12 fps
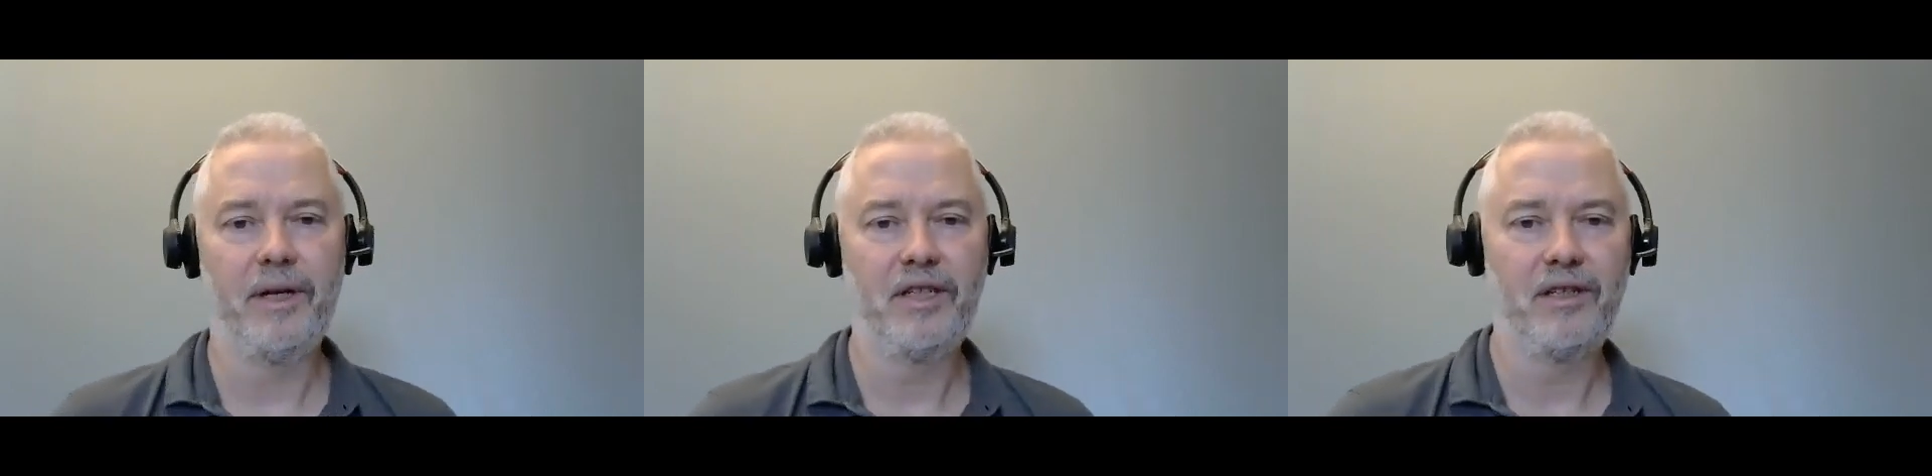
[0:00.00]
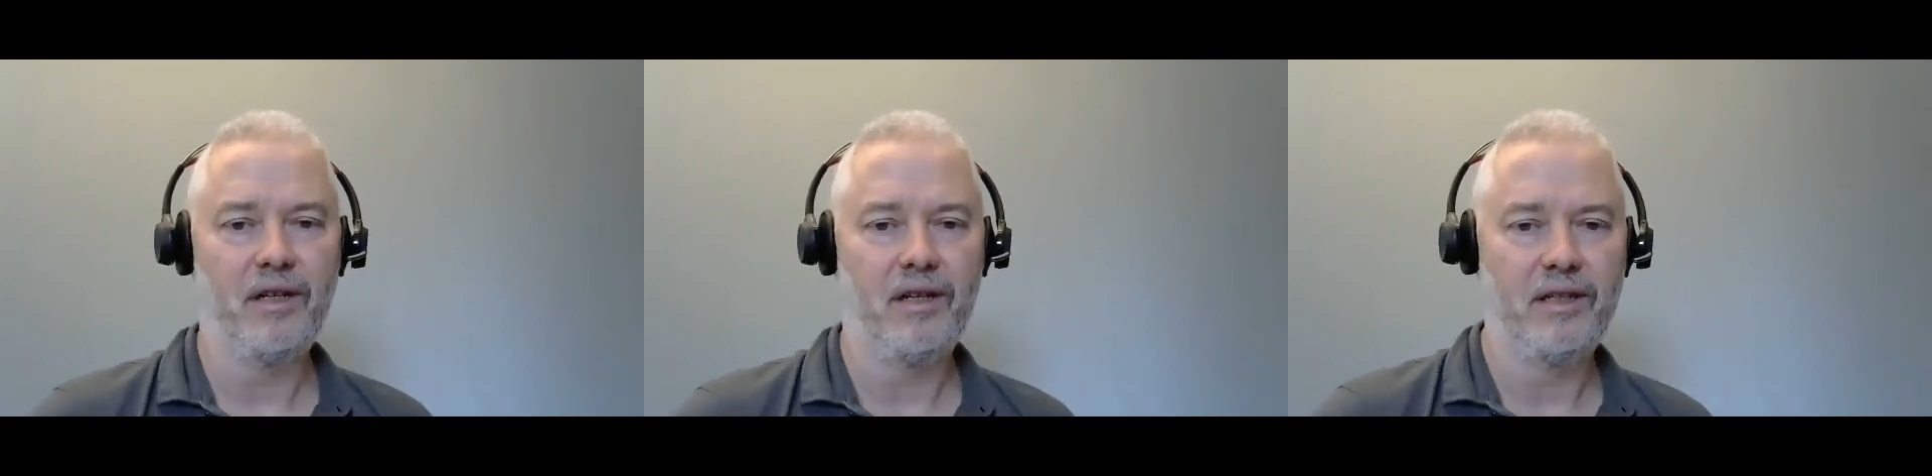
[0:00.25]

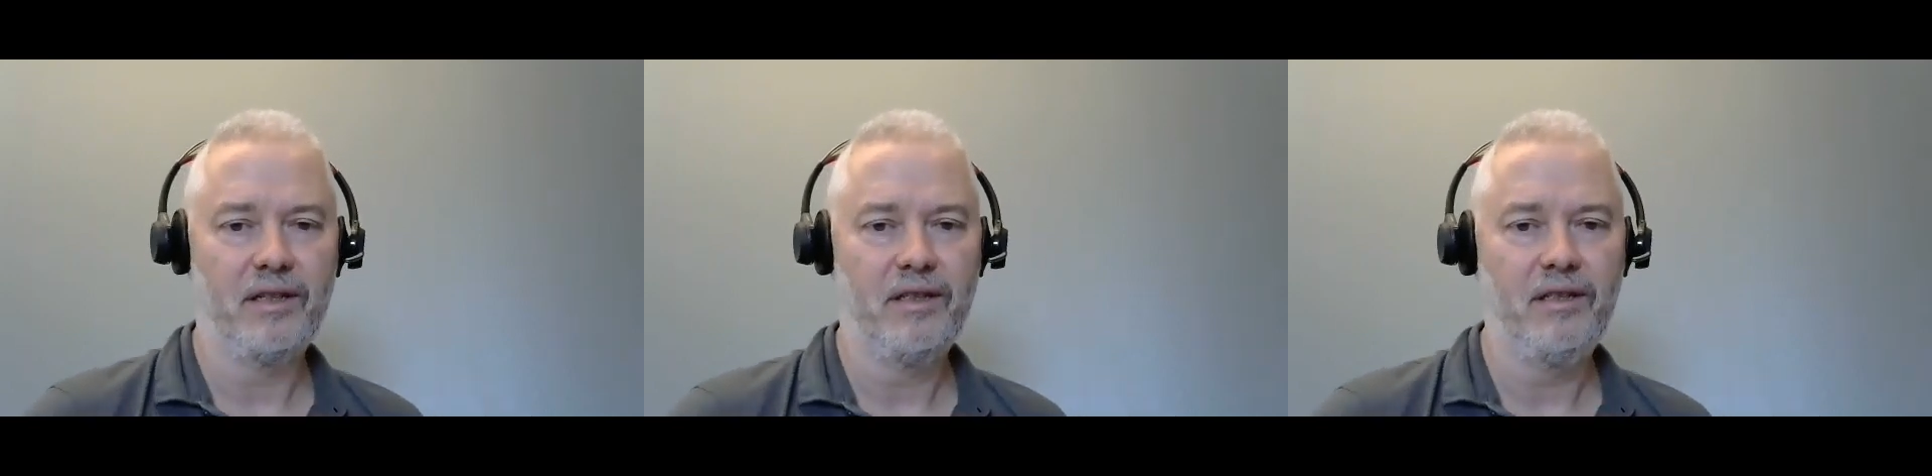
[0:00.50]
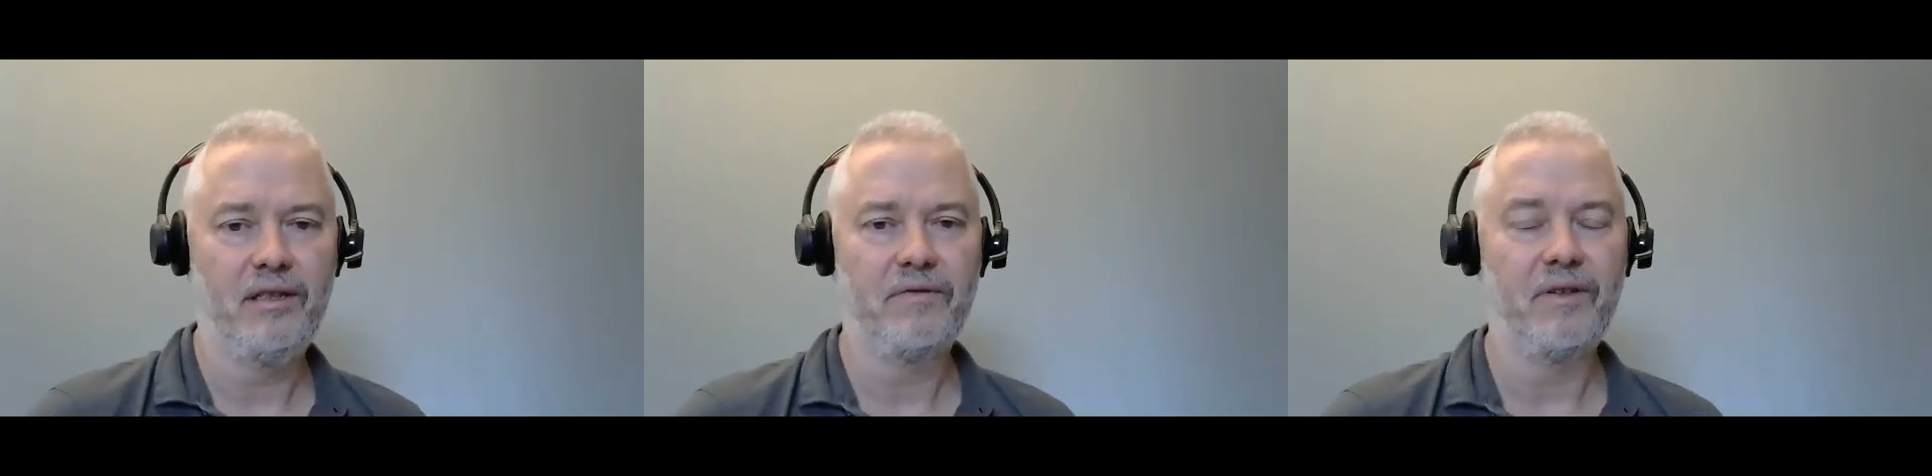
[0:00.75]
automation
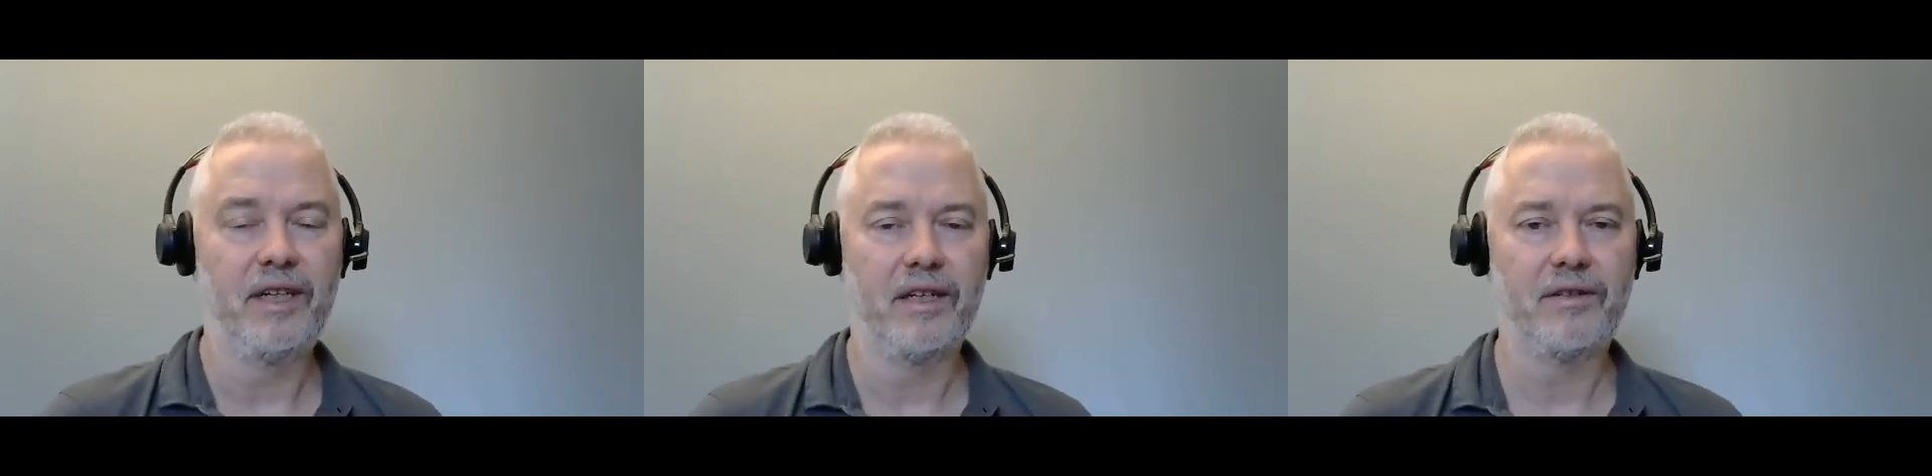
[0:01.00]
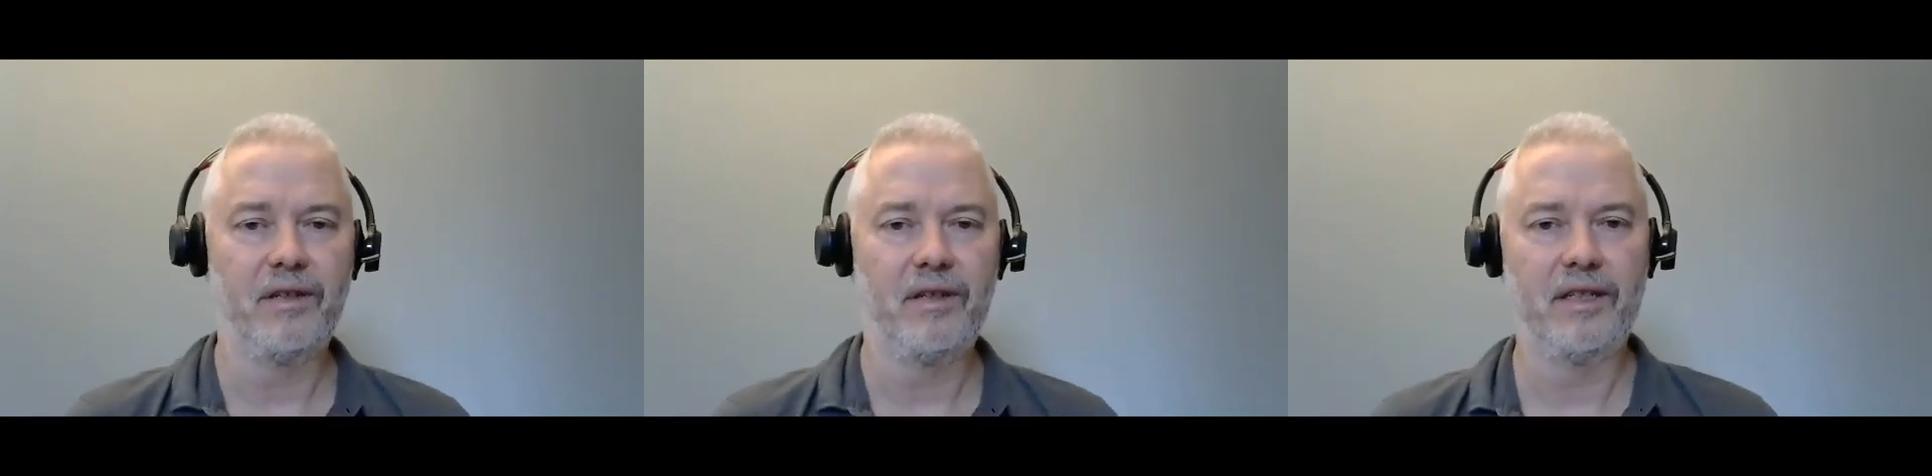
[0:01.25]
alliances
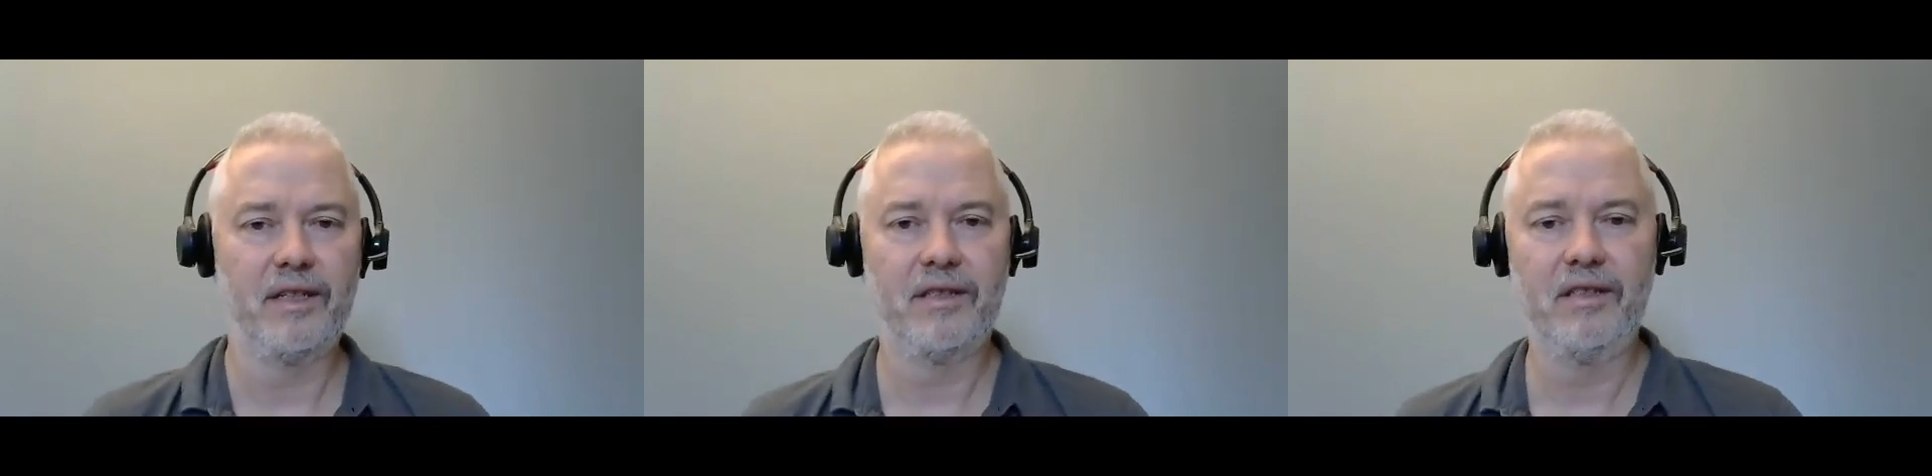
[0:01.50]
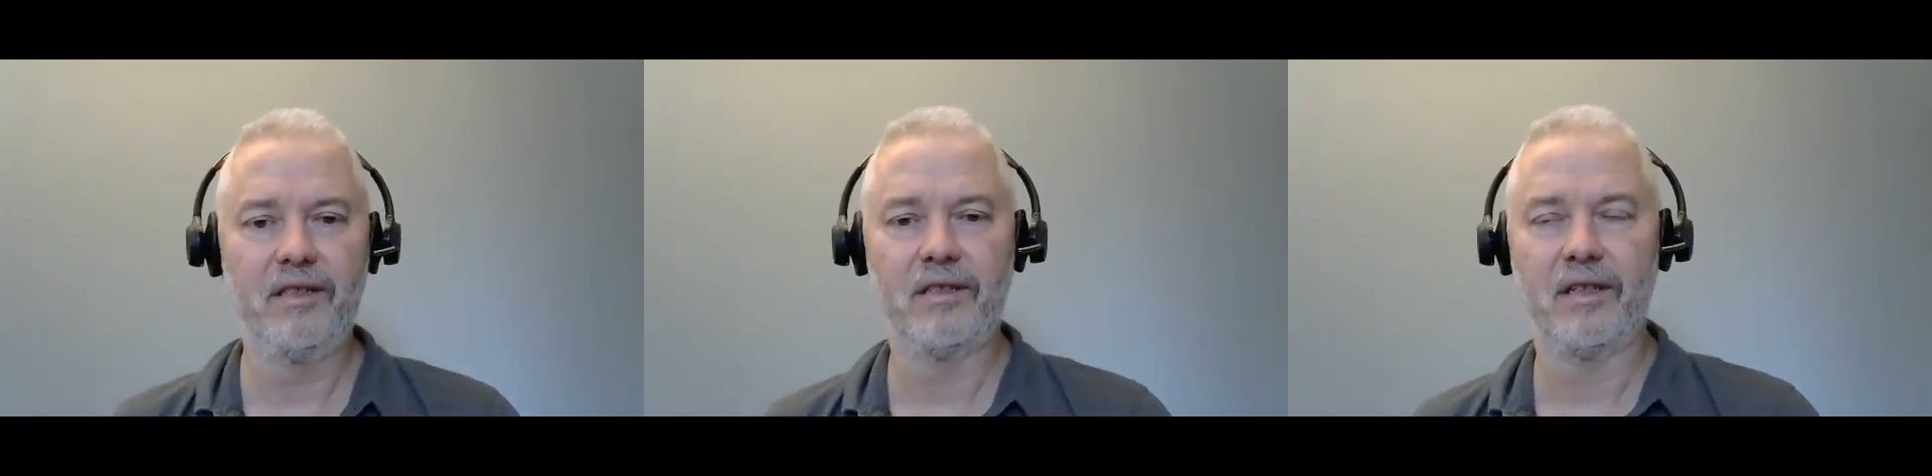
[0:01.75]
for industrial
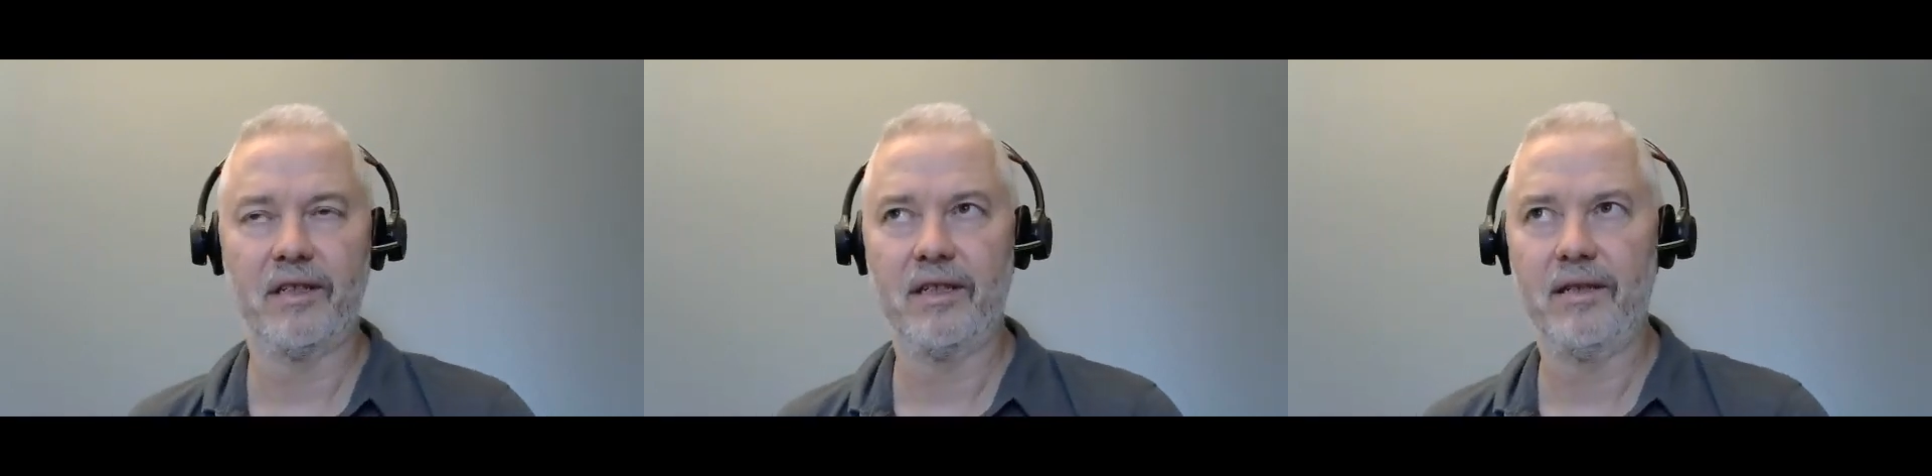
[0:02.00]
alliances,